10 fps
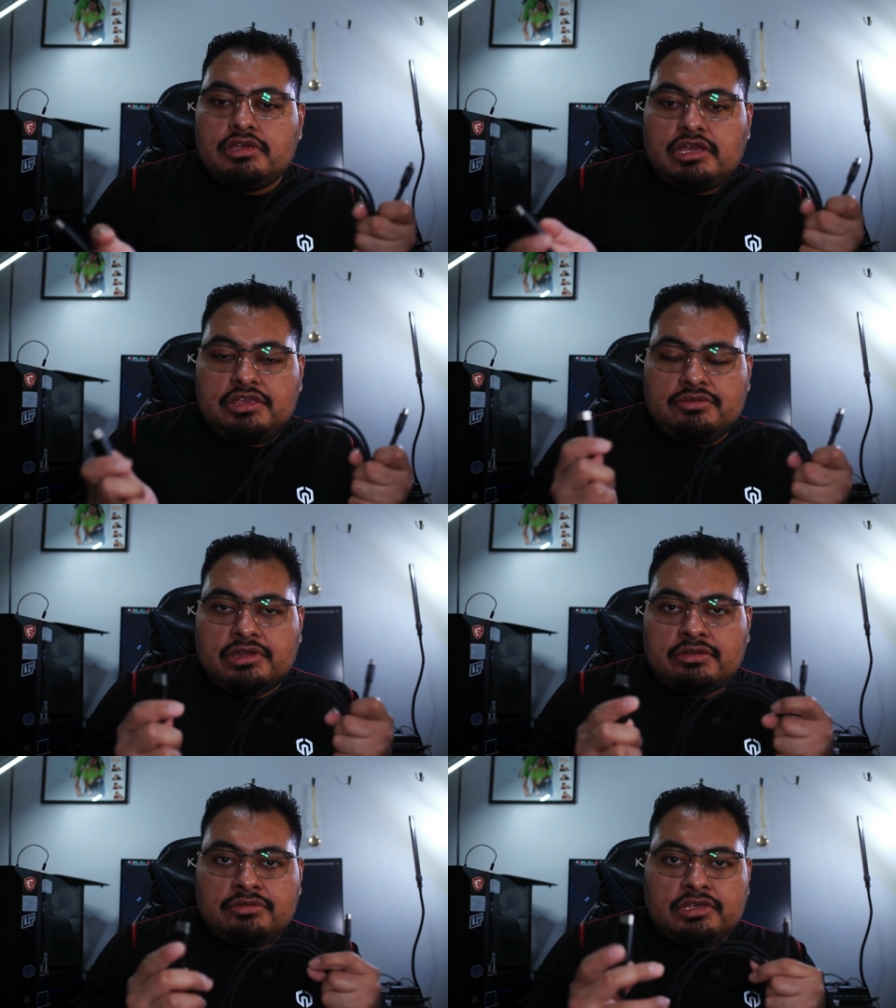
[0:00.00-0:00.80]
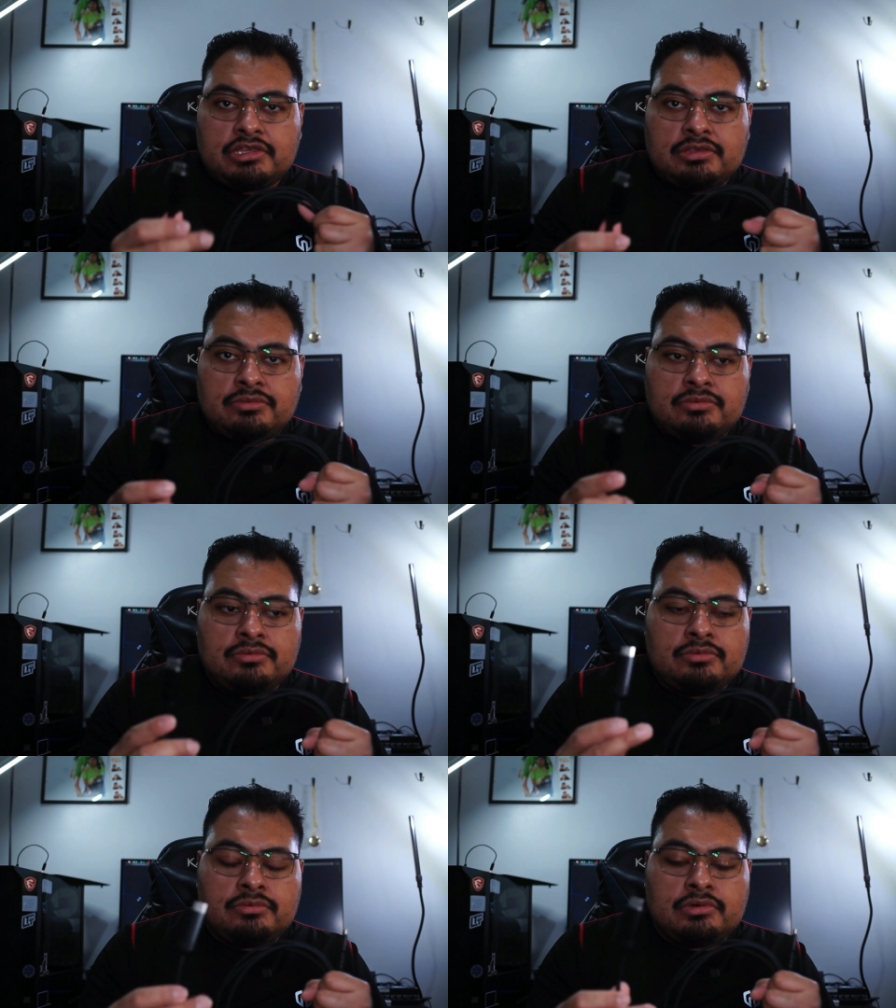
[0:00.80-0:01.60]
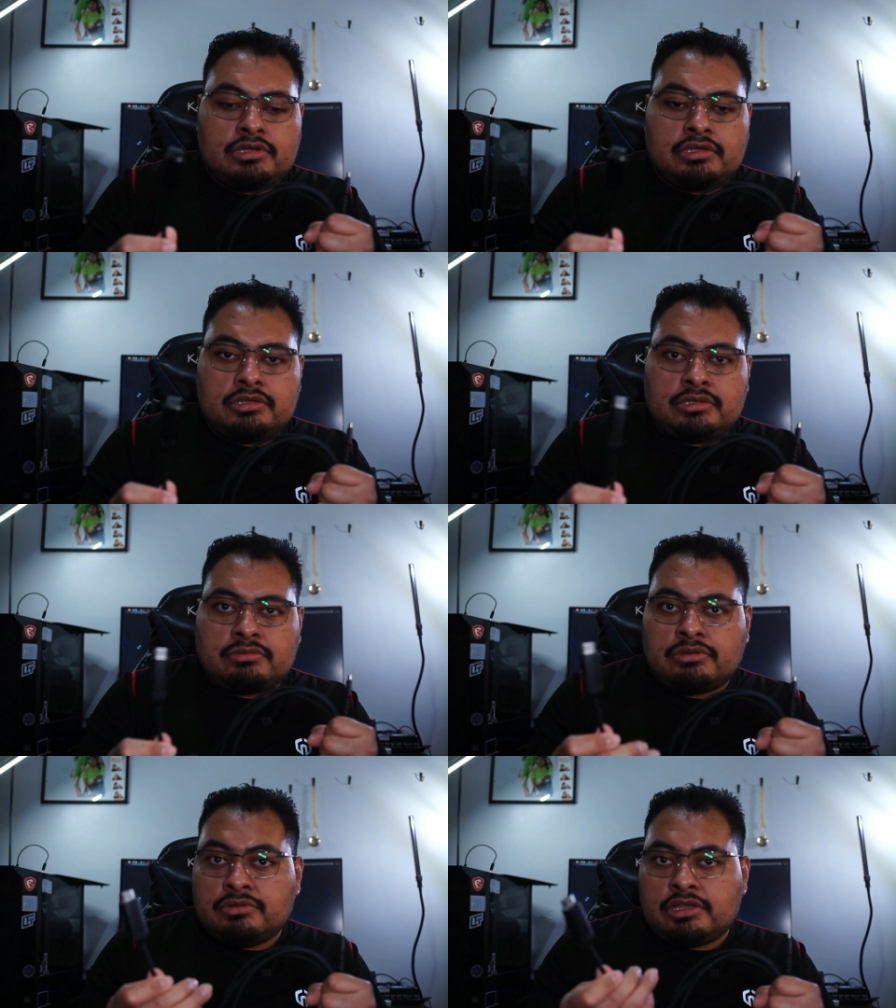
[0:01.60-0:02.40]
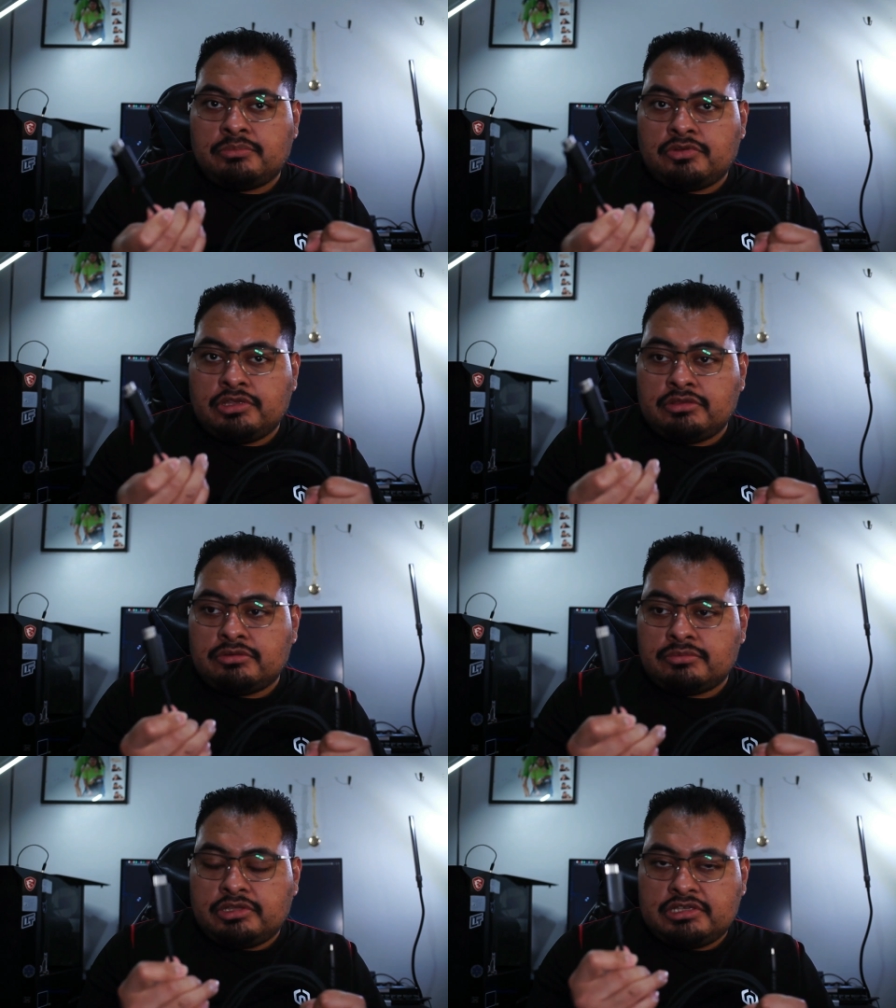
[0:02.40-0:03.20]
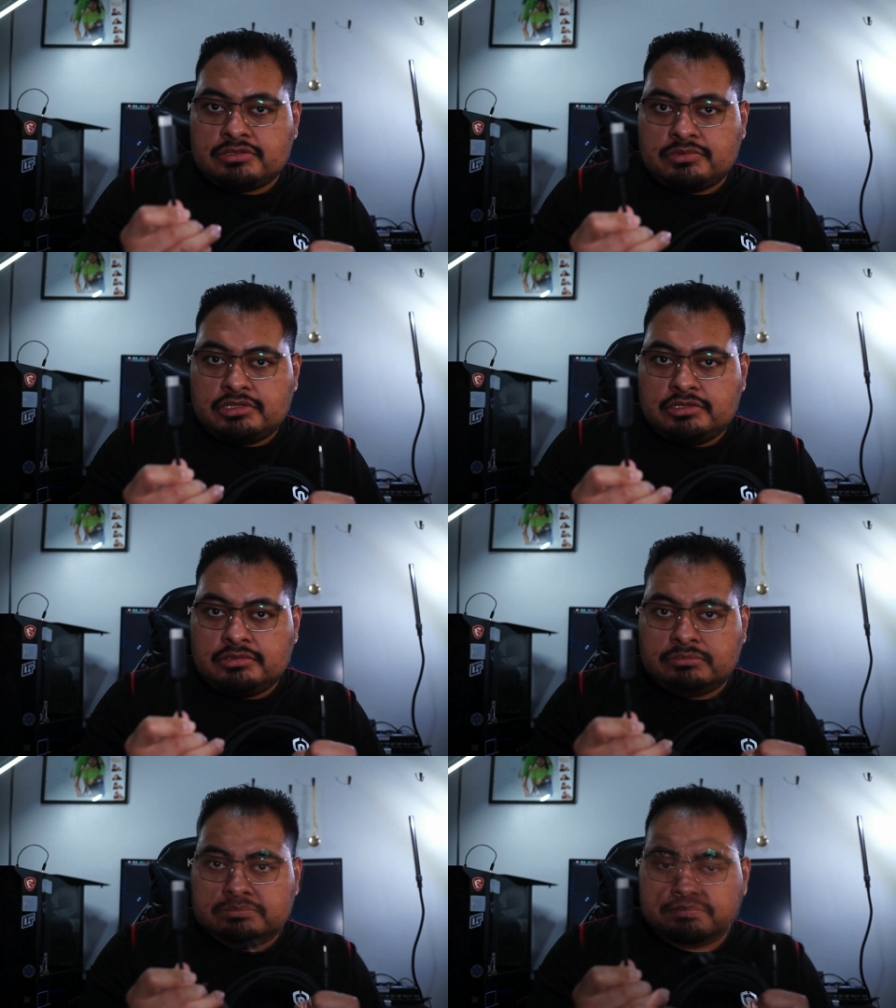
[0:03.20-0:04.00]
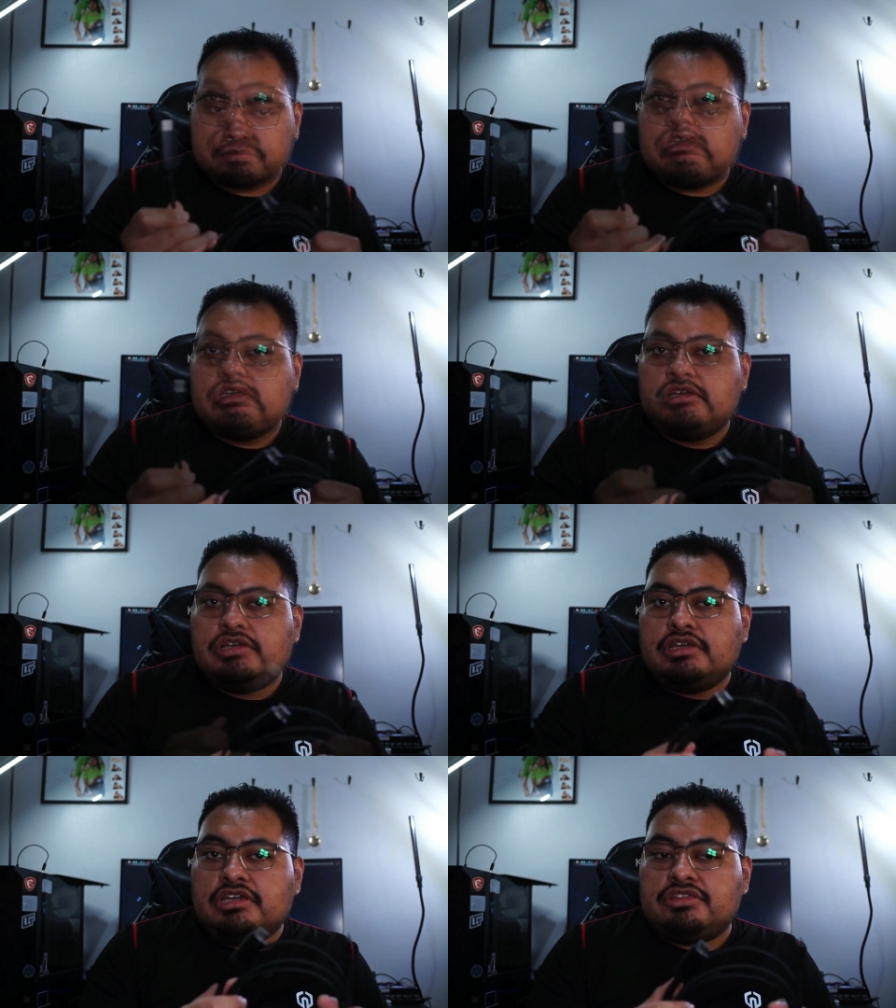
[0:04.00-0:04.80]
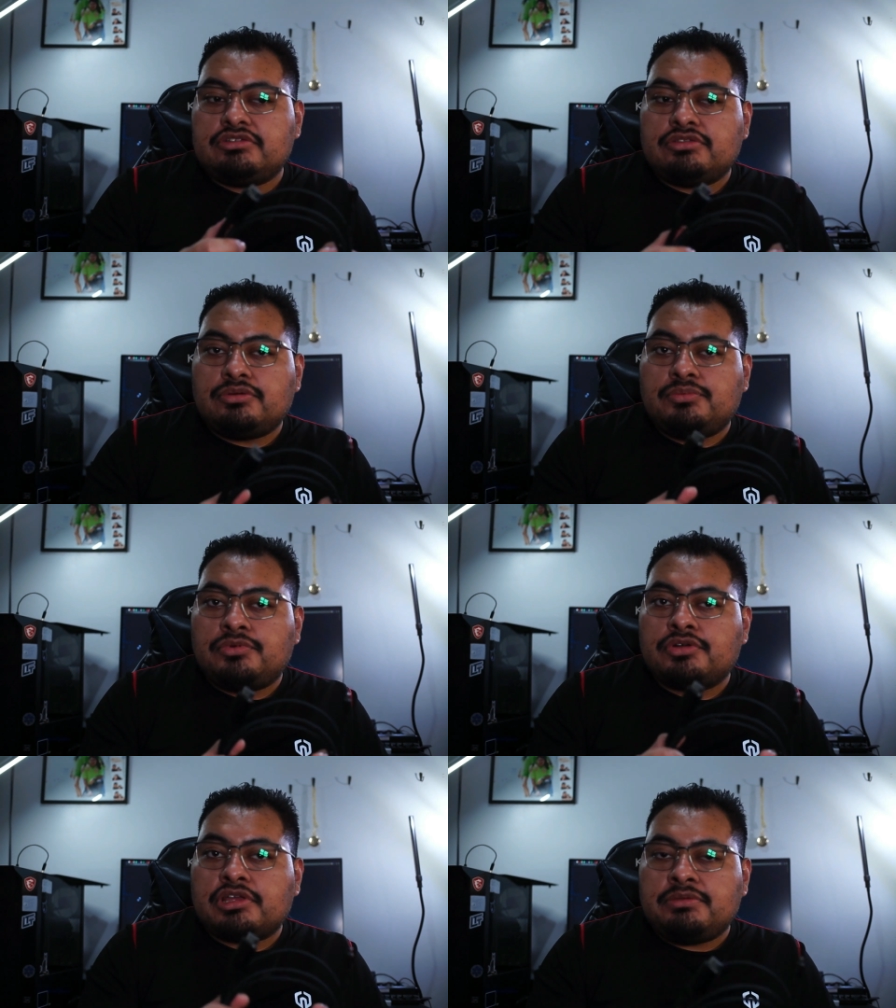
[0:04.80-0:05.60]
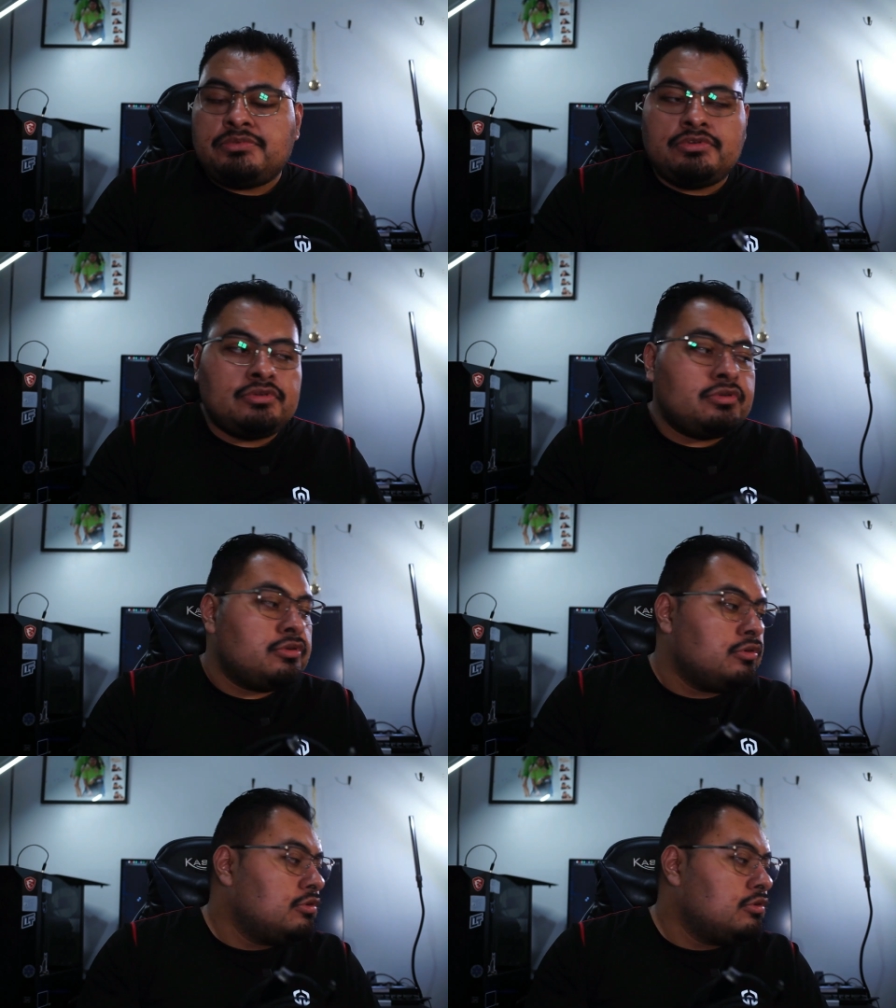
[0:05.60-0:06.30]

and you can connect it to a regular monitor with this one. It does not work if your